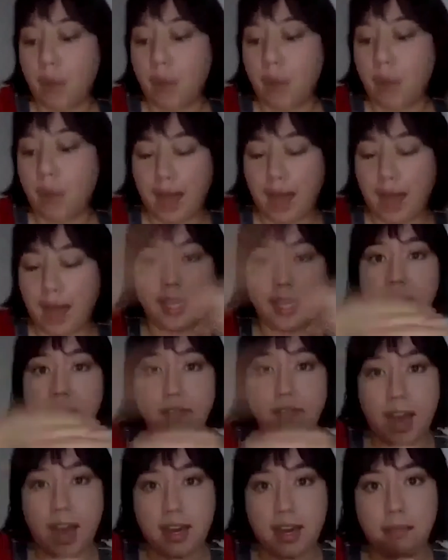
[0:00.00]
like
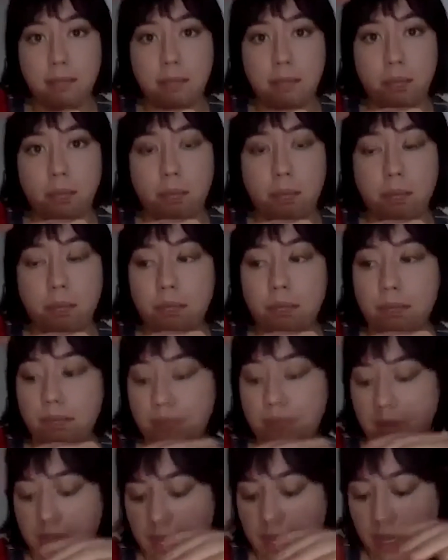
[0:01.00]
divided up
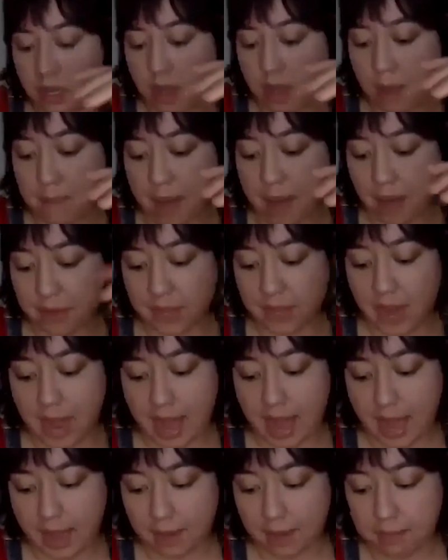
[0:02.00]
the amount that I
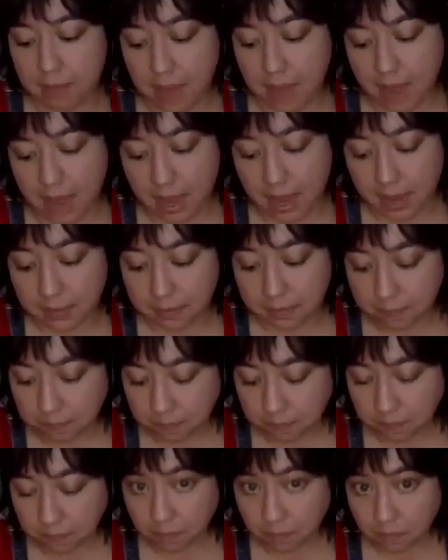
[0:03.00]
had by,
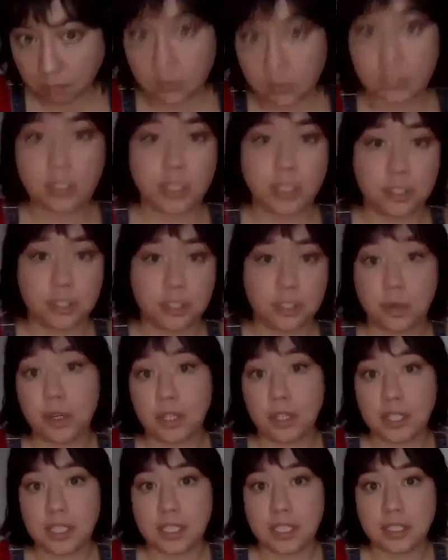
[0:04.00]
that's like
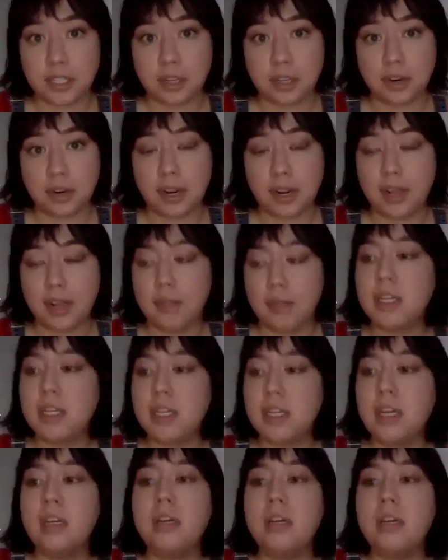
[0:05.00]
216 grams
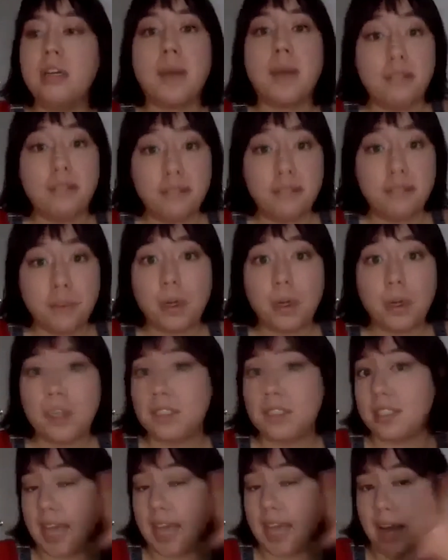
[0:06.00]
by
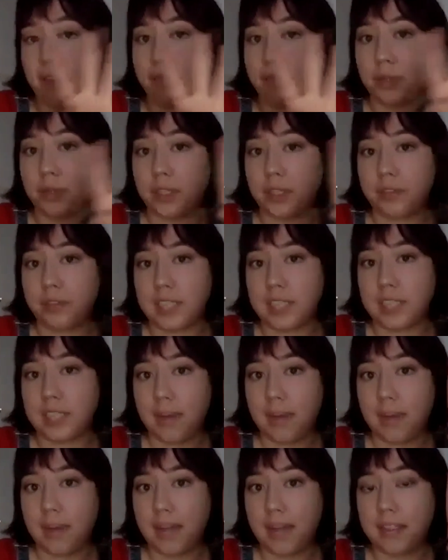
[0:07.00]
4, since I had 4 different
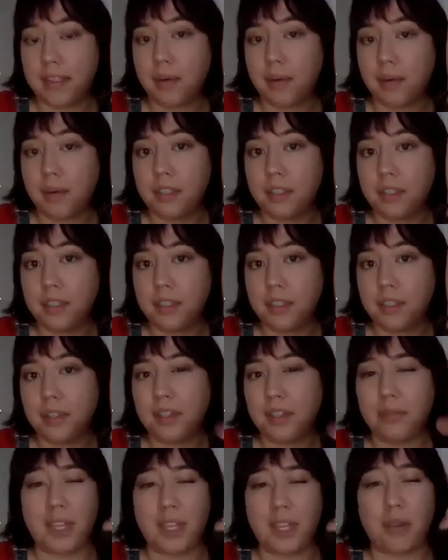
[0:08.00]
dye baths I wanted to
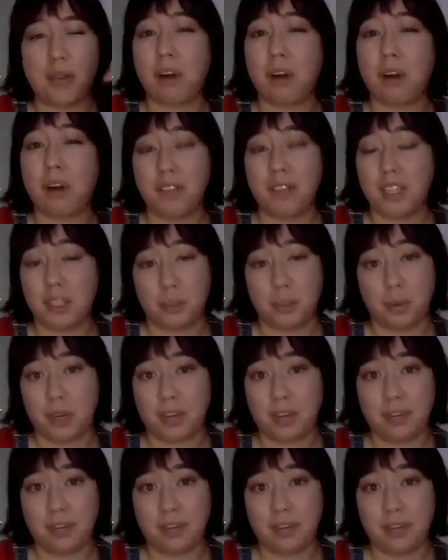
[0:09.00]
use, and it was like roughly
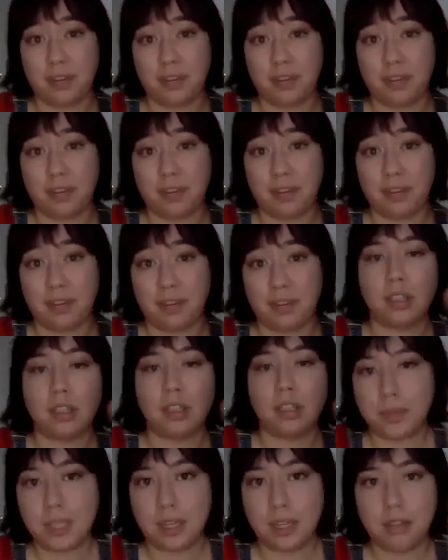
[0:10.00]
25, like a
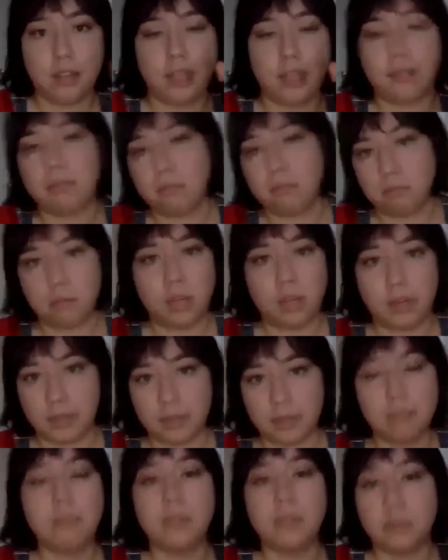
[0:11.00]
little bit like
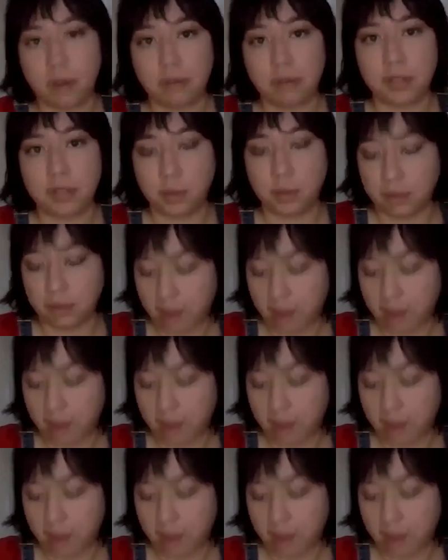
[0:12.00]
whatever, it was roughly